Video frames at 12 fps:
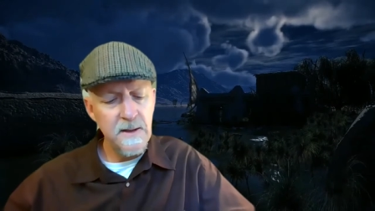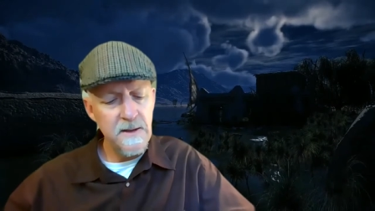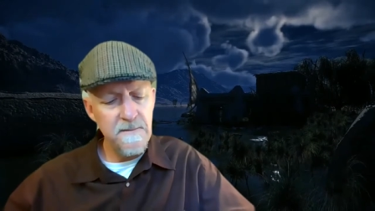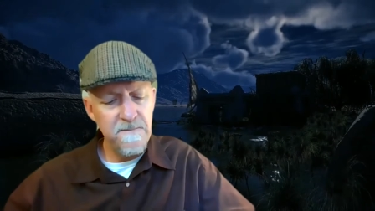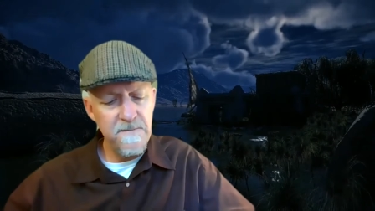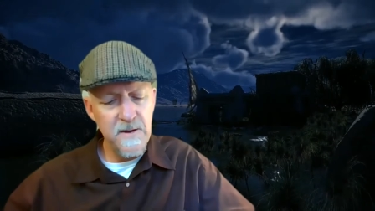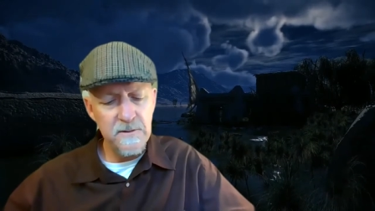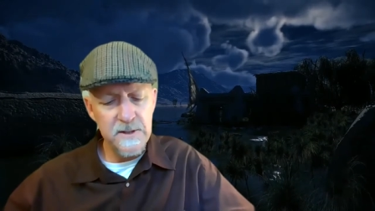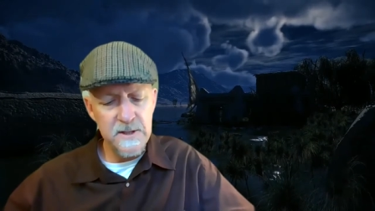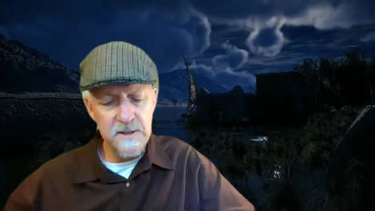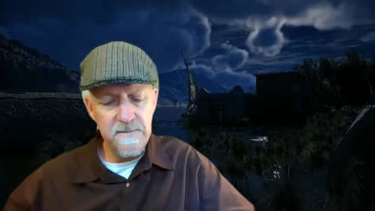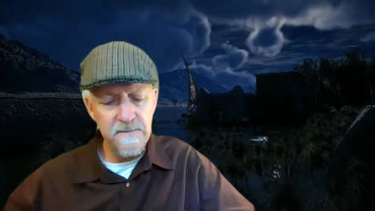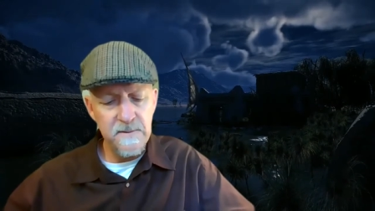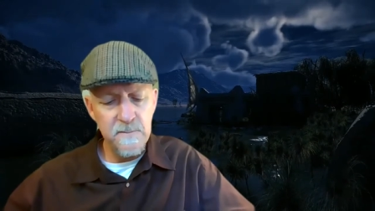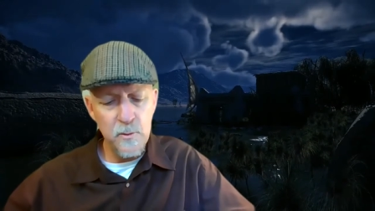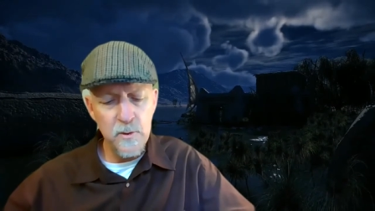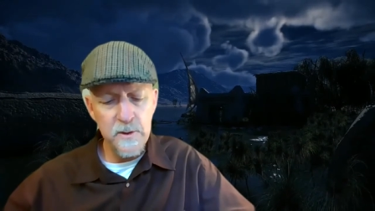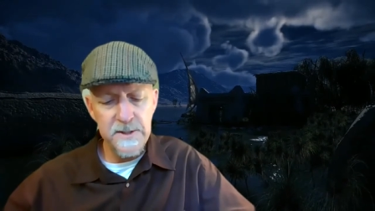He felt even
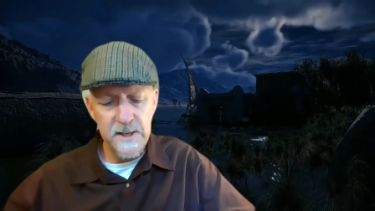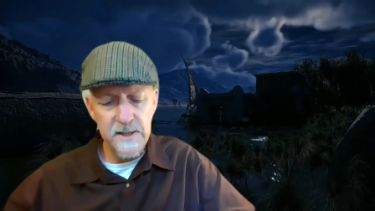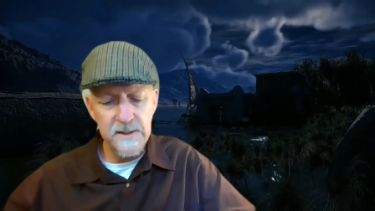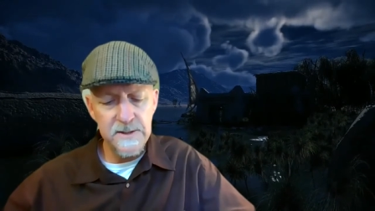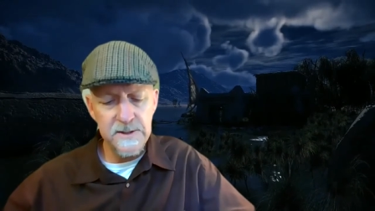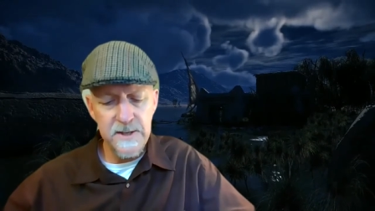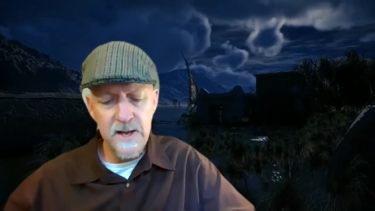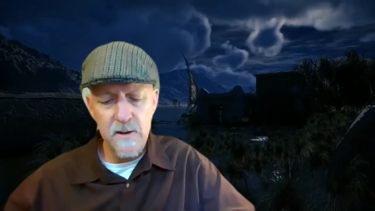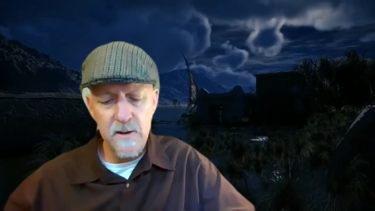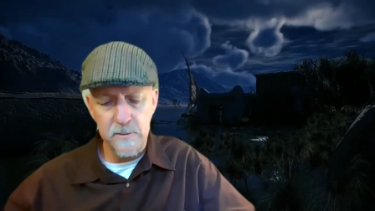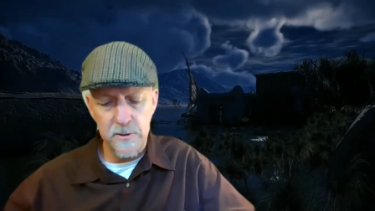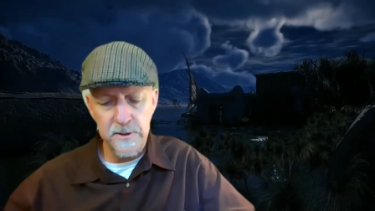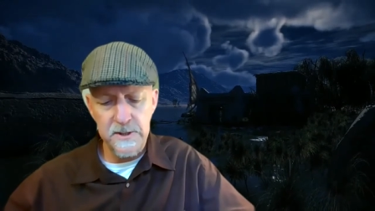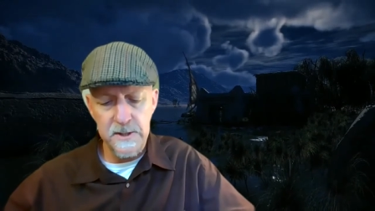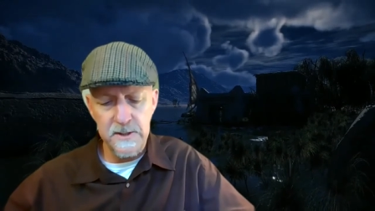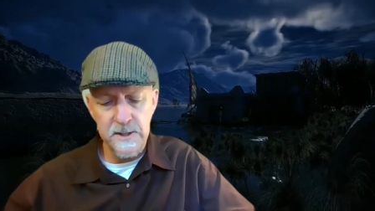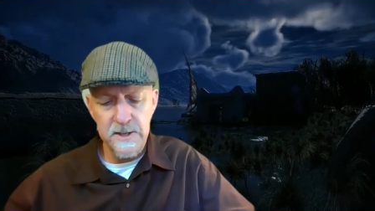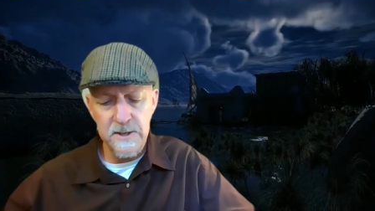more tense now,
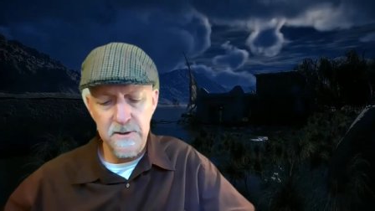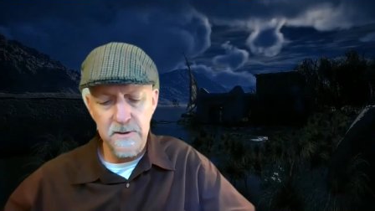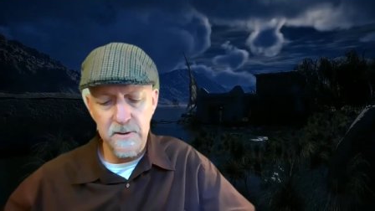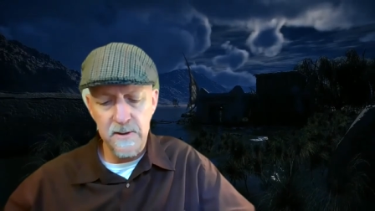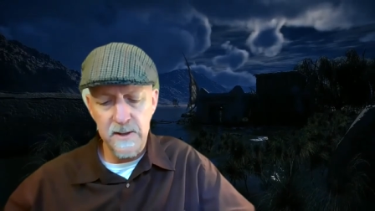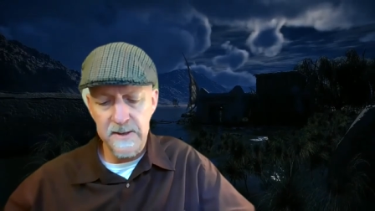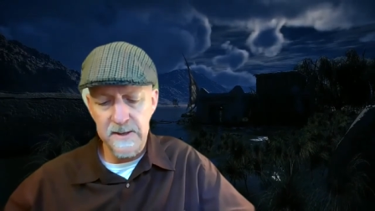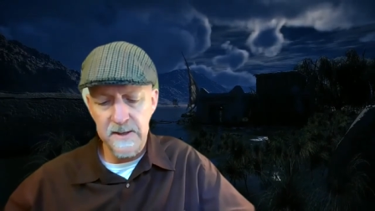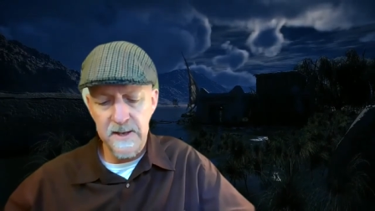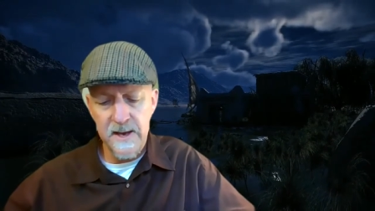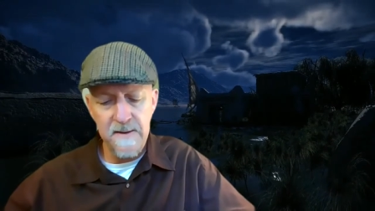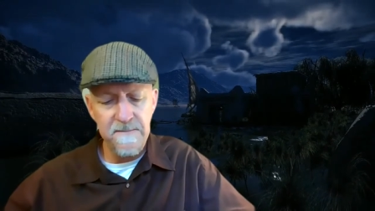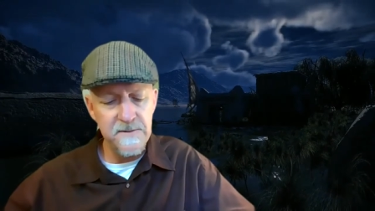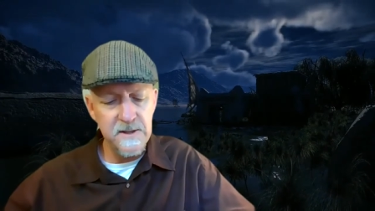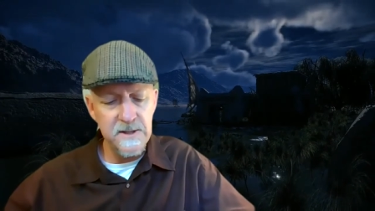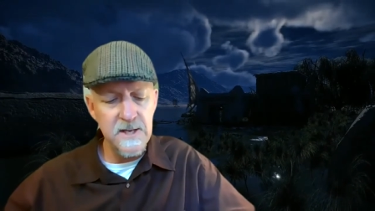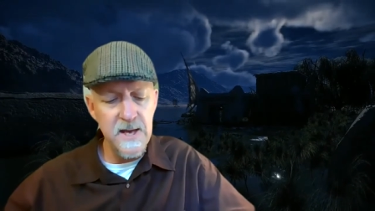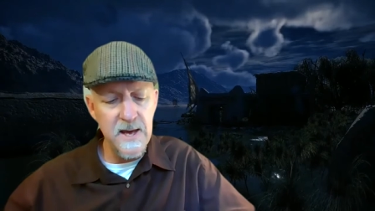lurking here like a keft
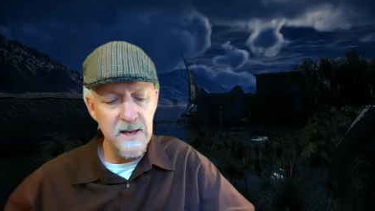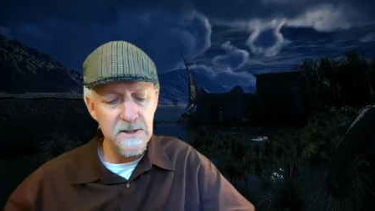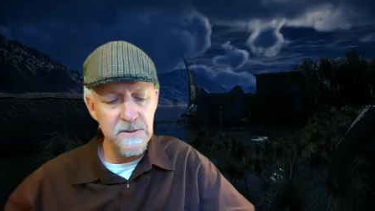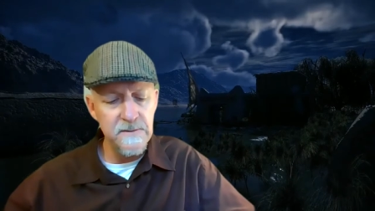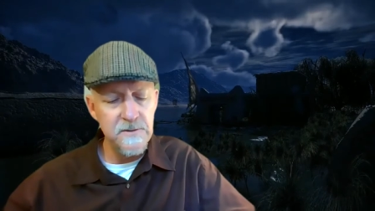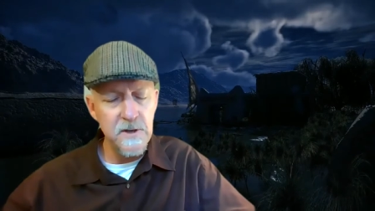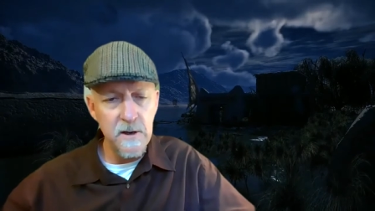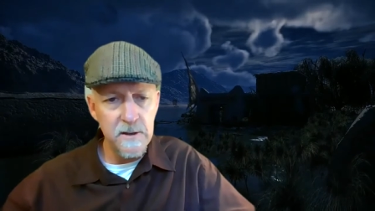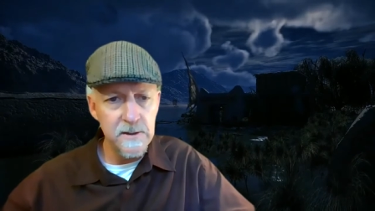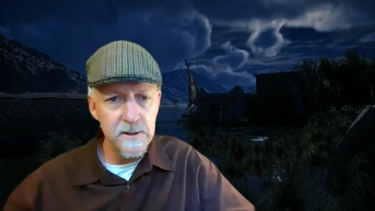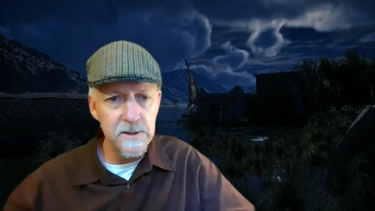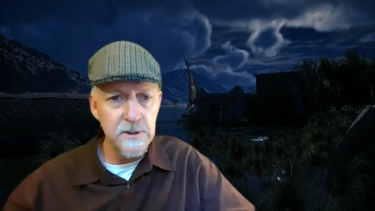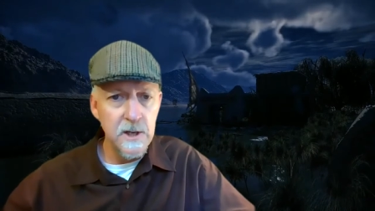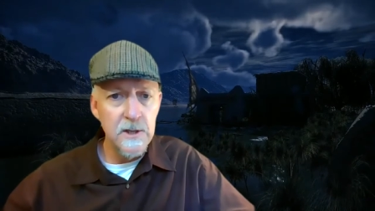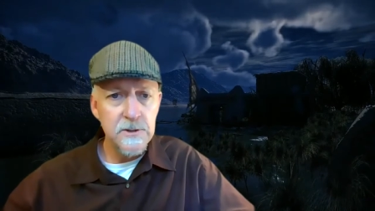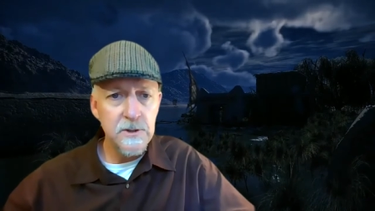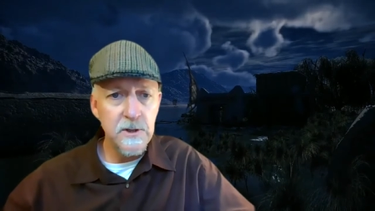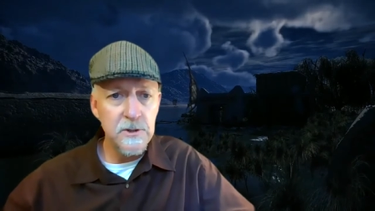at the edge of darkness.
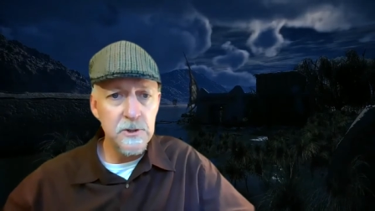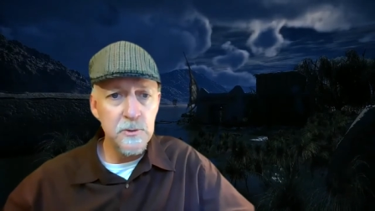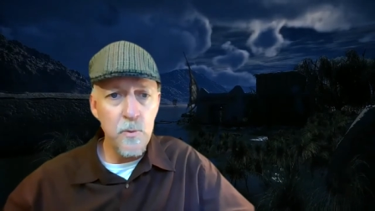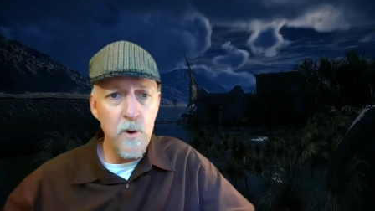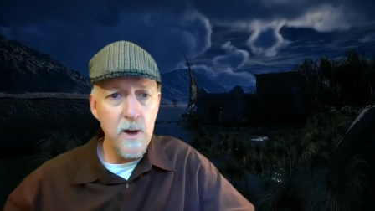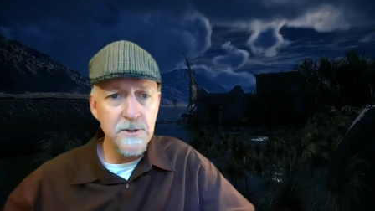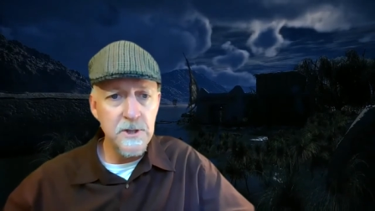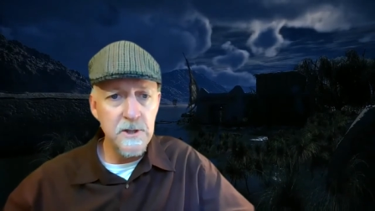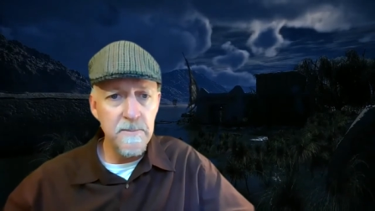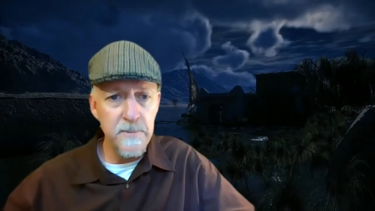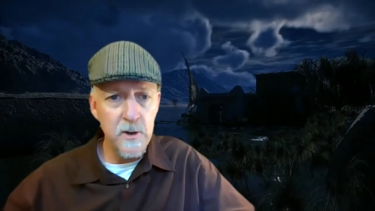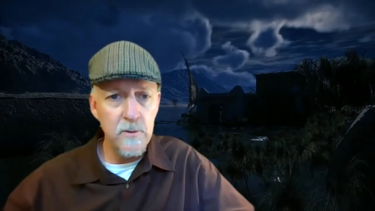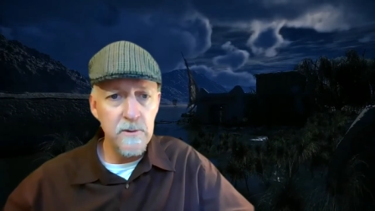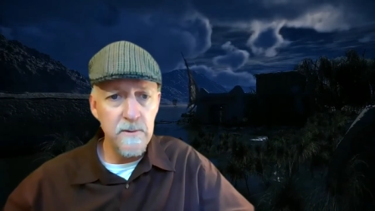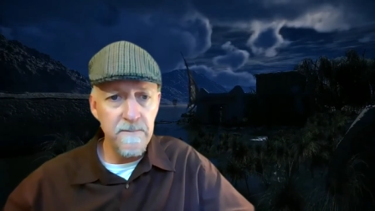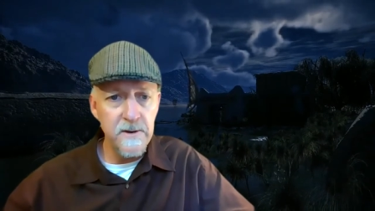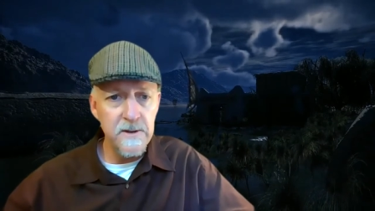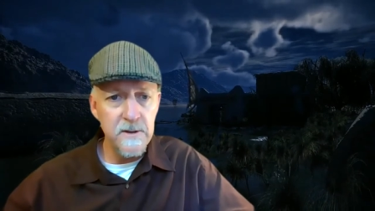So they're just watching the boat, the
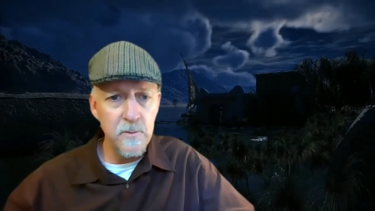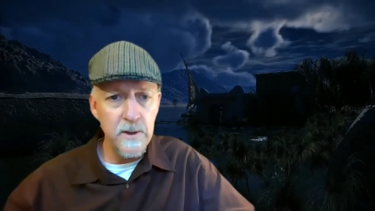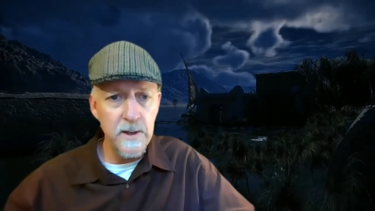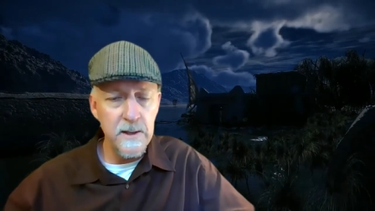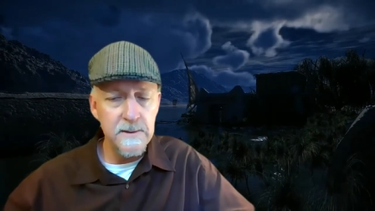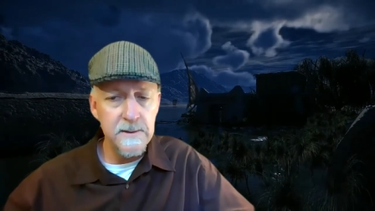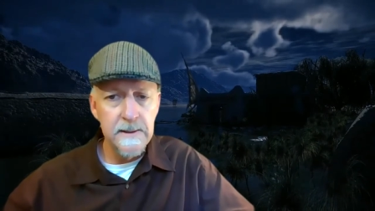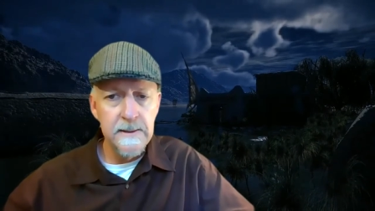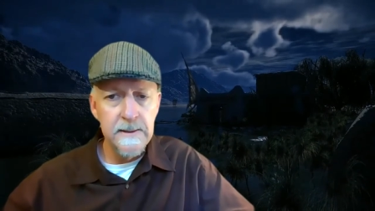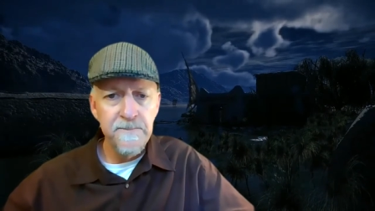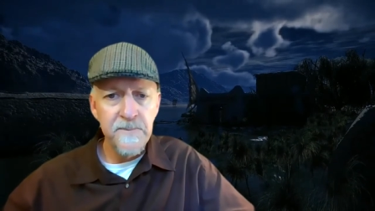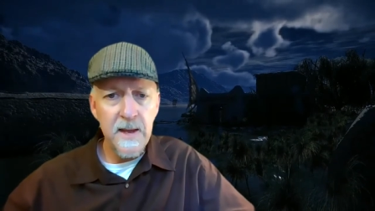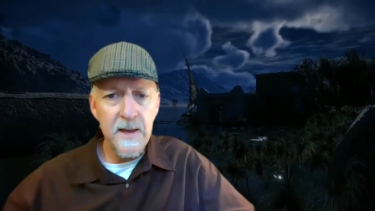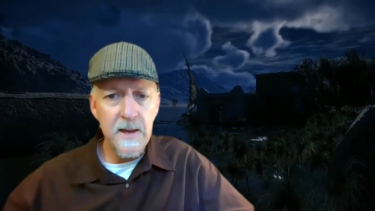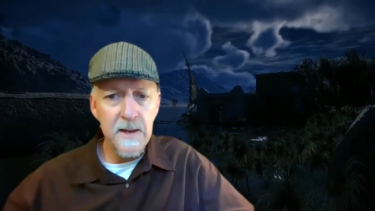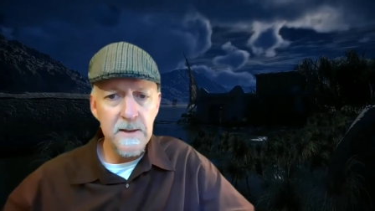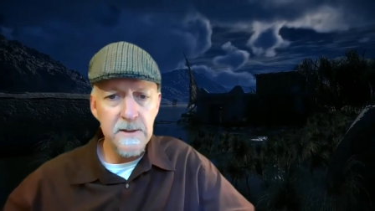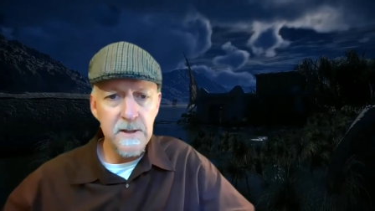friend of the wind,
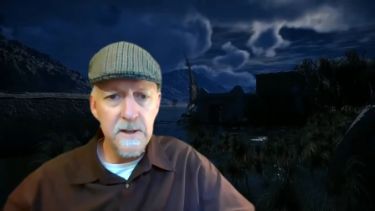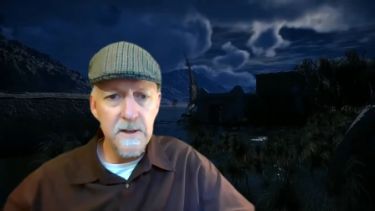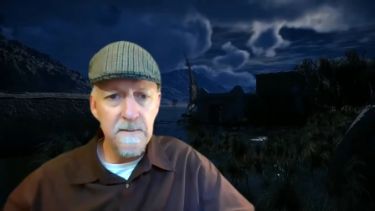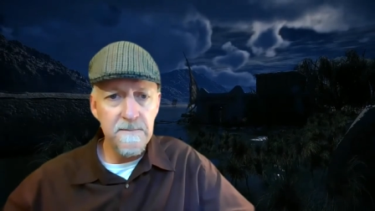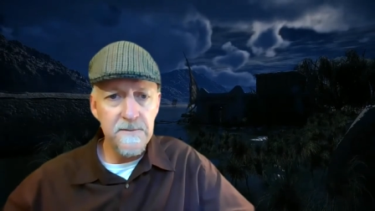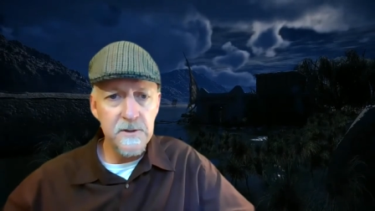and if